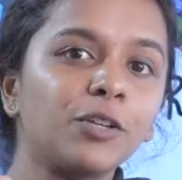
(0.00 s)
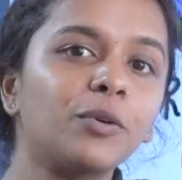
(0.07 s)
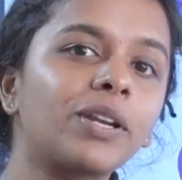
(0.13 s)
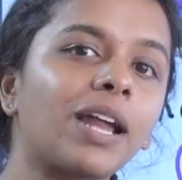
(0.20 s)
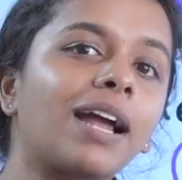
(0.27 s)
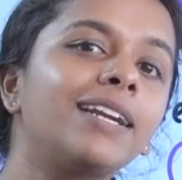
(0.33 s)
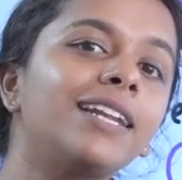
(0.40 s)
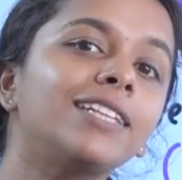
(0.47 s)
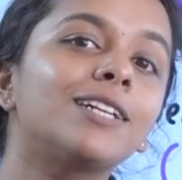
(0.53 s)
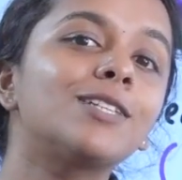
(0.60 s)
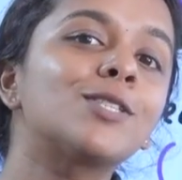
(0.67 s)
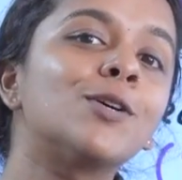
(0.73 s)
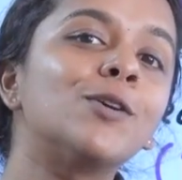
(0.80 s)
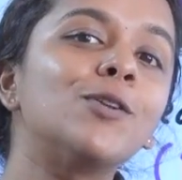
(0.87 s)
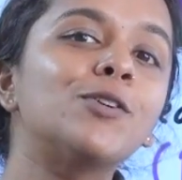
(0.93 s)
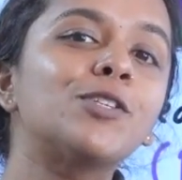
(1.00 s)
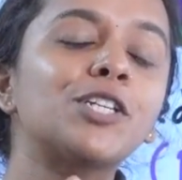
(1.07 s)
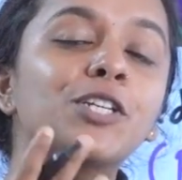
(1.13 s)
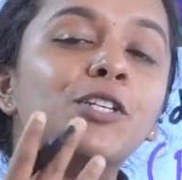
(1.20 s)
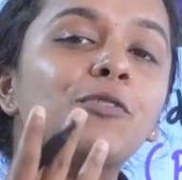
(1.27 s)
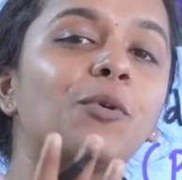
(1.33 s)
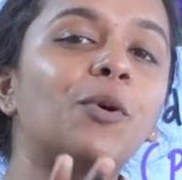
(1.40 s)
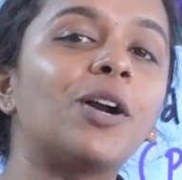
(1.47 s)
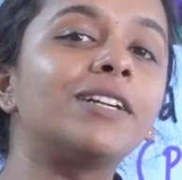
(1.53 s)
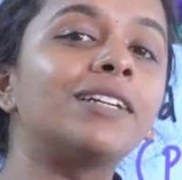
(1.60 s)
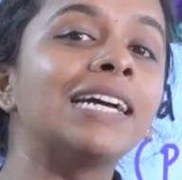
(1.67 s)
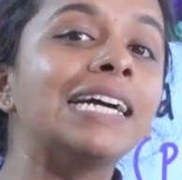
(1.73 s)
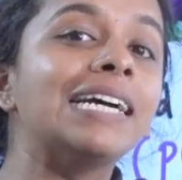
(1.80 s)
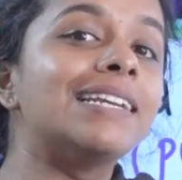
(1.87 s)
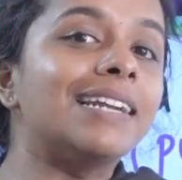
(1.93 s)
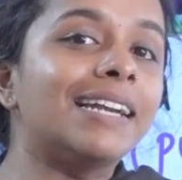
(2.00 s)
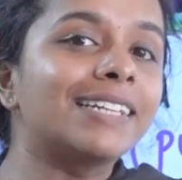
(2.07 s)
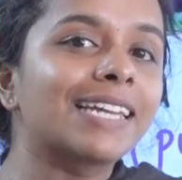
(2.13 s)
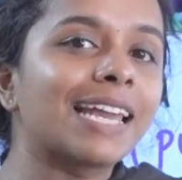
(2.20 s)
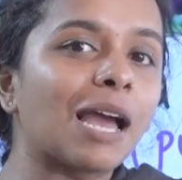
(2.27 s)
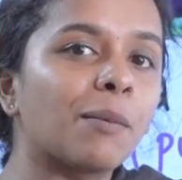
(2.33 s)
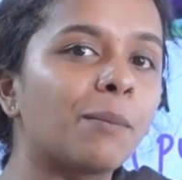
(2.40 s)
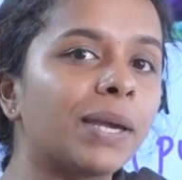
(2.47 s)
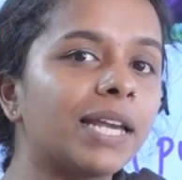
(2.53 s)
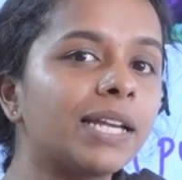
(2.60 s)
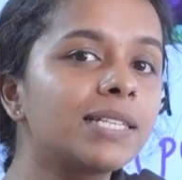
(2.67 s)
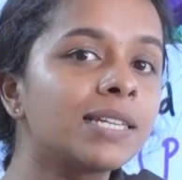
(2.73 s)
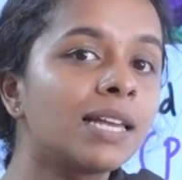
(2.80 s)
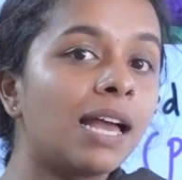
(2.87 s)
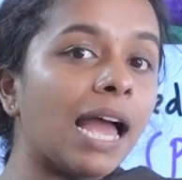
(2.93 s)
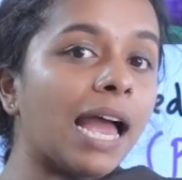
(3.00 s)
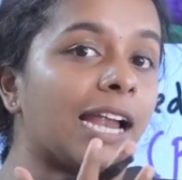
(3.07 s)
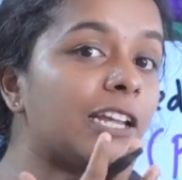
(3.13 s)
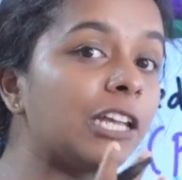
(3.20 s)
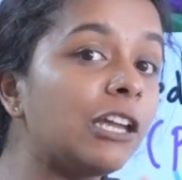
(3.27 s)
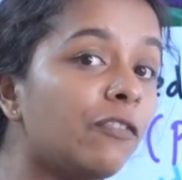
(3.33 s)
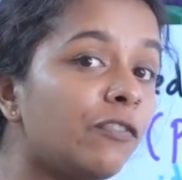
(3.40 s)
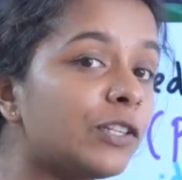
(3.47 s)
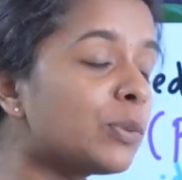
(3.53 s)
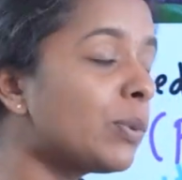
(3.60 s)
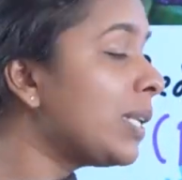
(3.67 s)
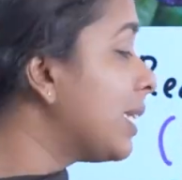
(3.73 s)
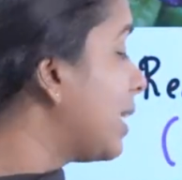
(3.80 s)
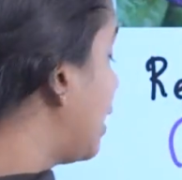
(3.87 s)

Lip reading: you are adding that solution to what? Red cabbage. And if it will